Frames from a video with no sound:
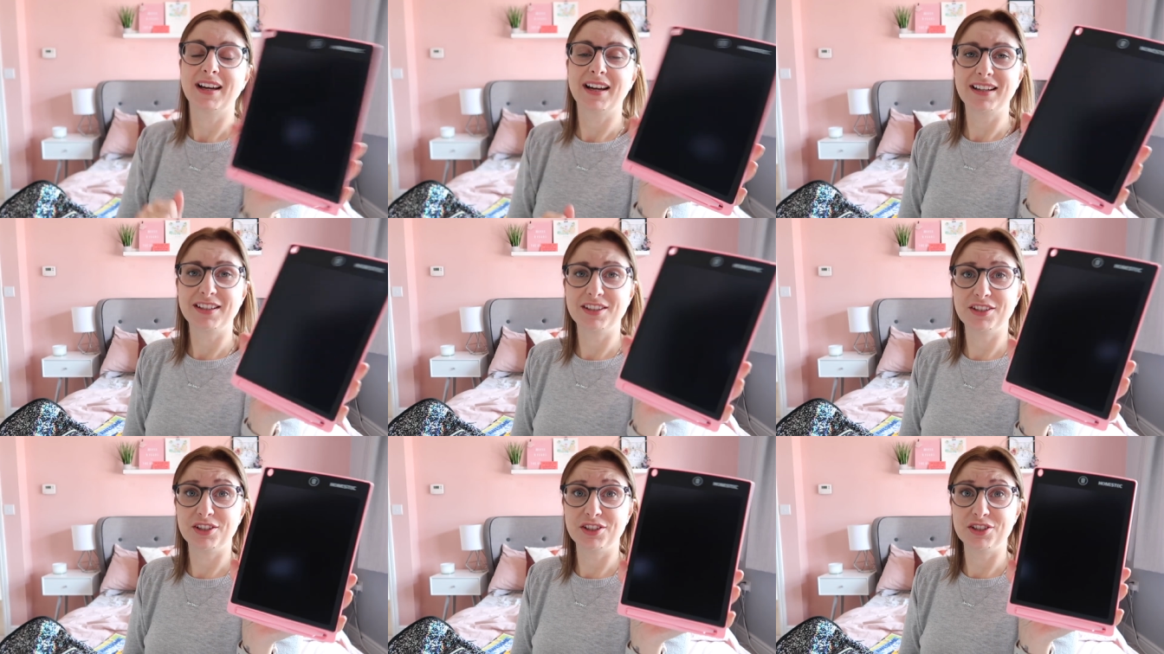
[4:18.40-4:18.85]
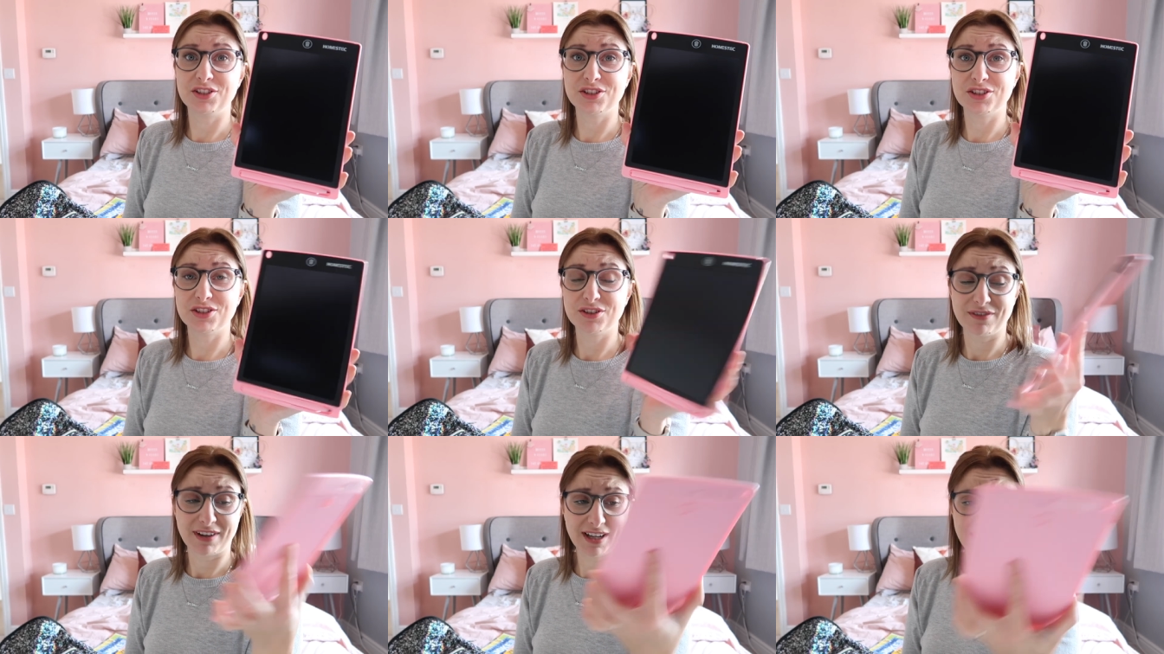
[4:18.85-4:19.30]
and you can
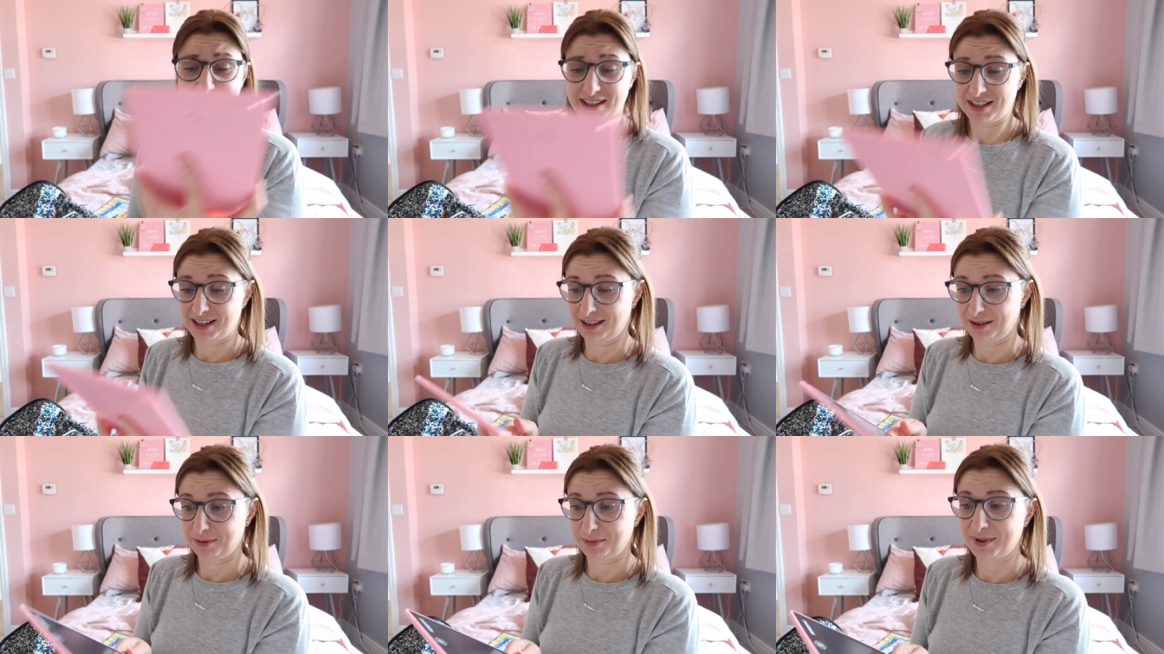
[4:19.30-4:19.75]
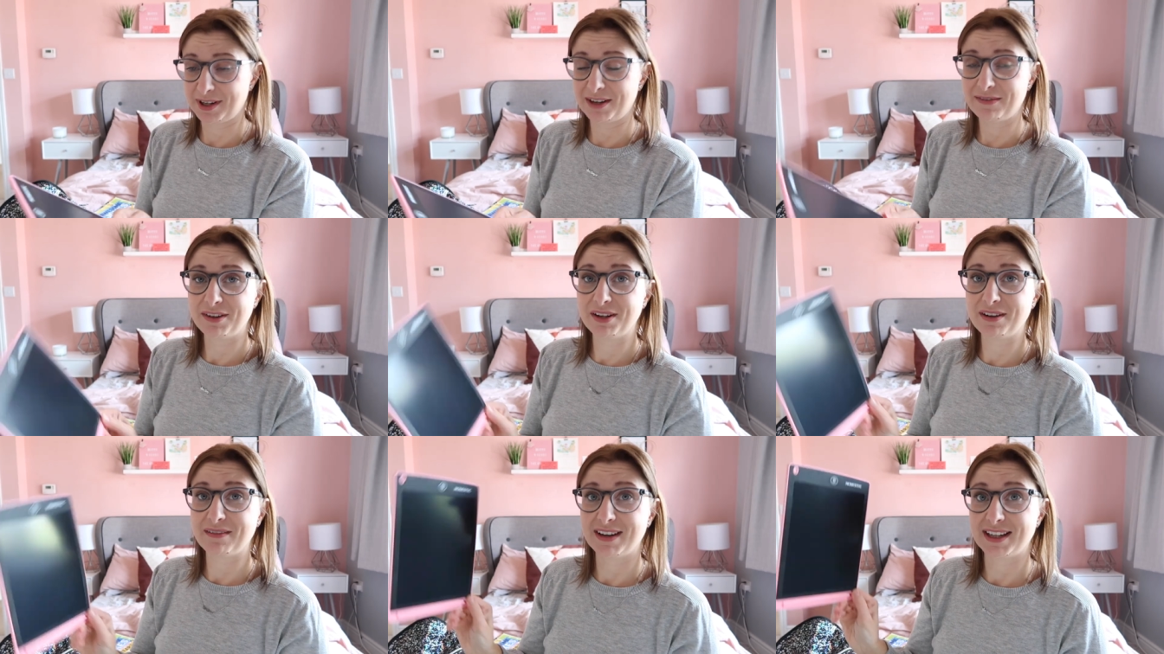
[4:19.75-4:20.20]
just erase it
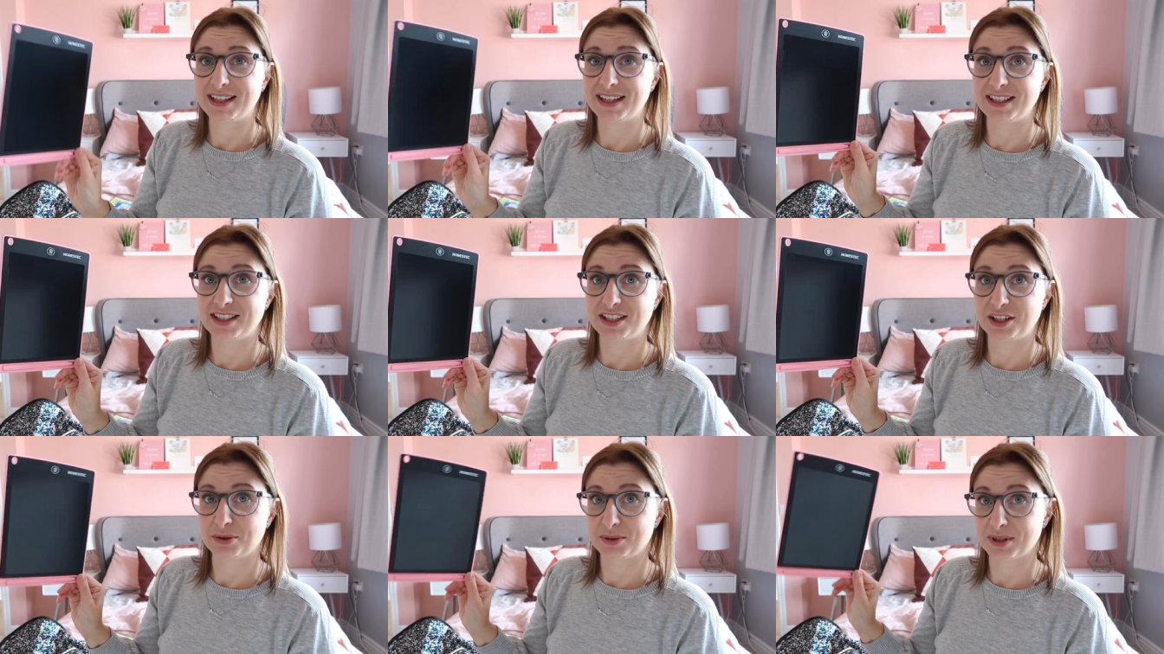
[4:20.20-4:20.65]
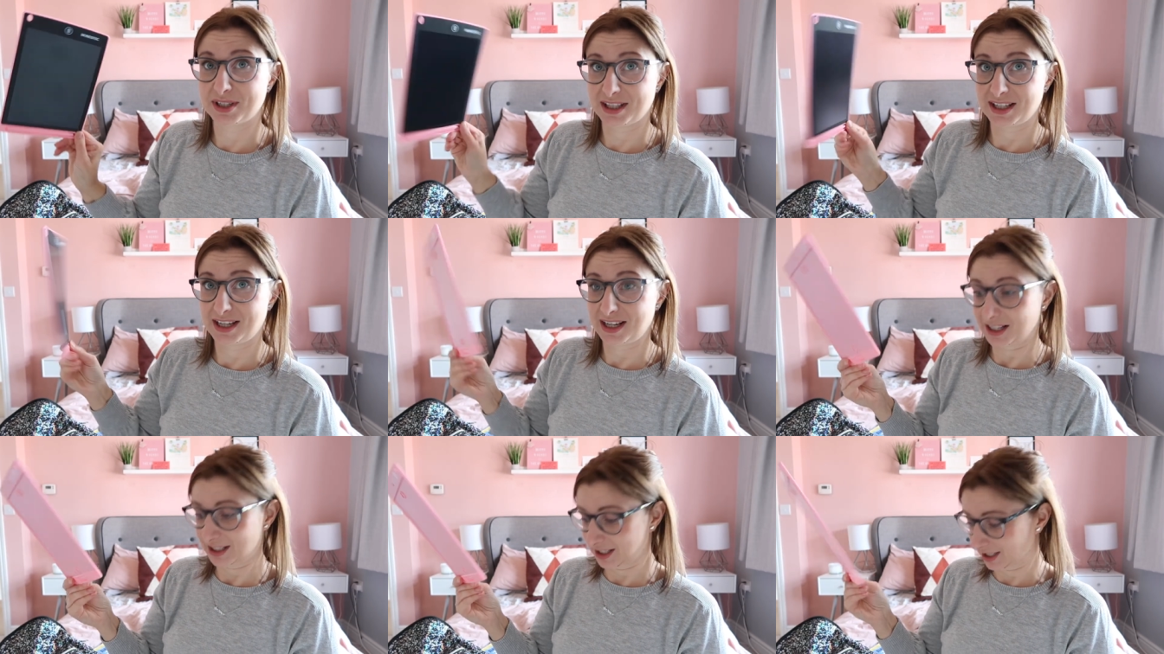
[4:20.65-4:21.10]
whenever you're ready to go on to the
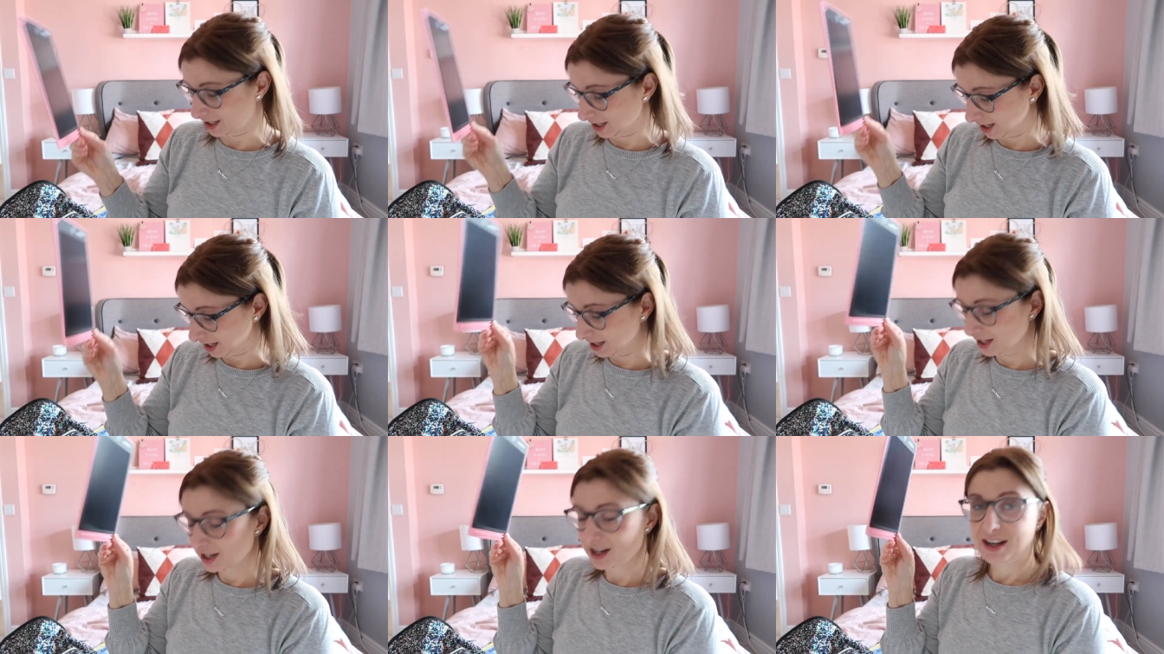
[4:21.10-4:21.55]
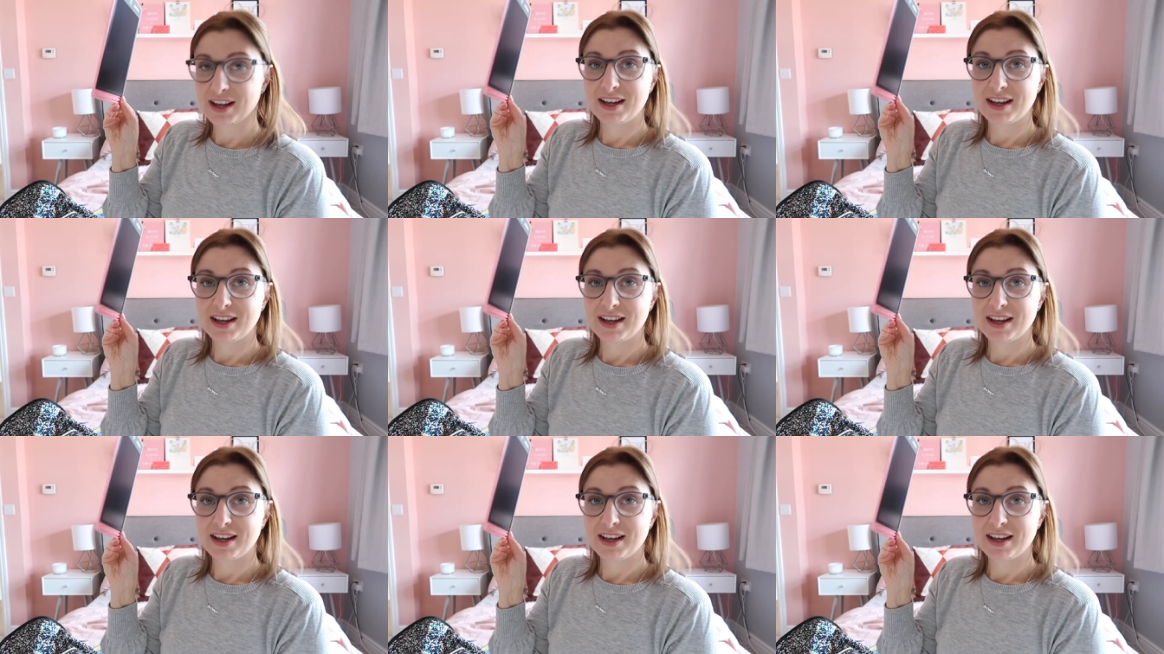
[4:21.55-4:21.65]
next thing.